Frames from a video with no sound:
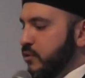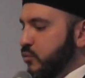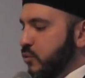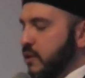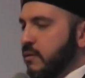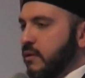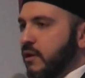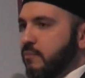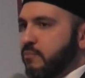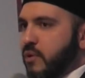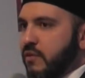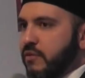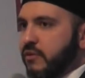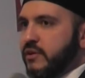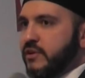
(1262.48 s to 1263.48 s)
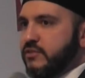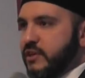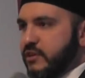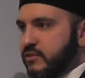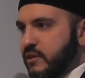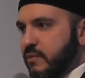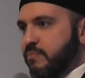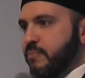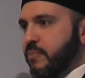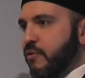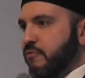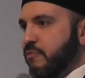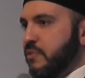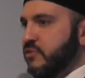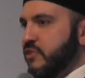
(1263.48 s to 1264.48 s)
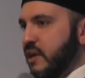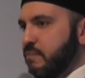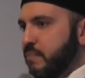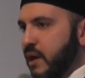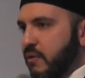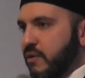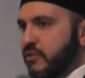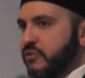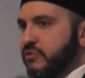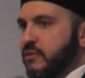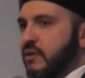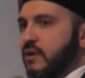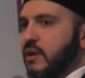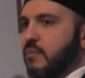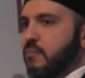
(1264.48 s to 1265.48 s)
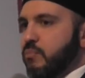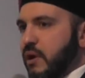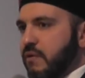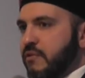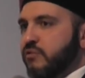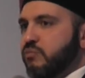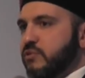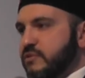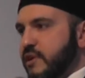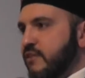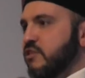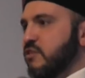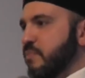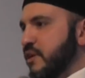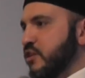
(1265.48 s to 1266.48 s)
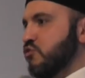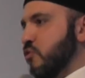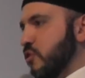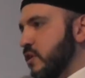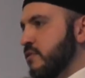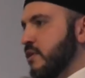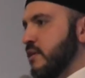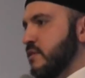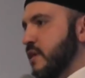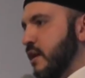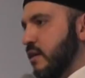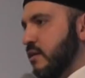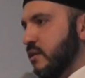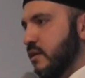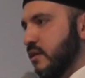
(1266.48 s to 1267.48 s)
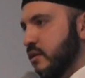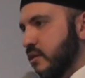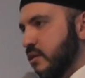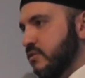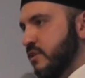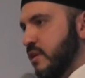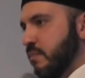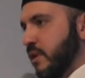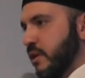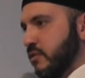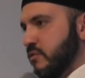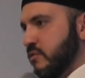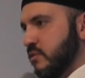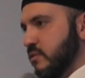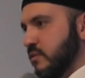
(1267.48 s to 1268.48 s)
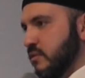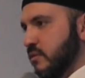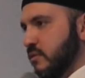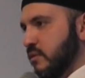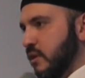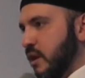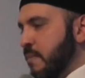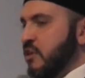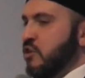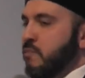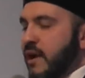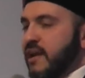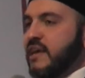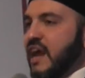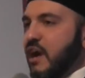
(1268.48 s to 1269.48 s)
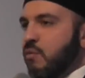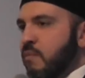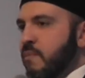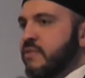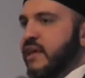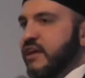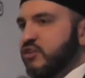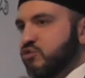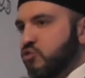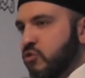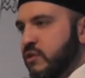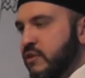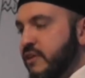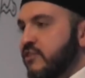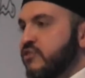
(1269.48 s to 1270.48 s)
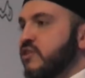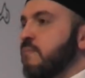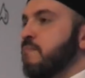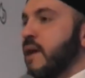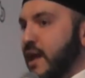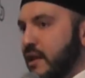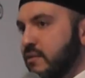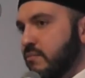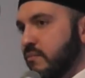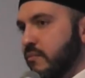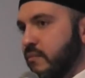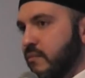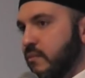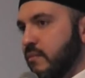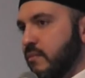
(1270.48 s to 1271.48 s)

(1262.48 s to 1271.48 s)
between a brother and a sister, both from the same parents, brothers will tend to be stronger than their siblings. I mean, you might get a woman that's stronger than some men,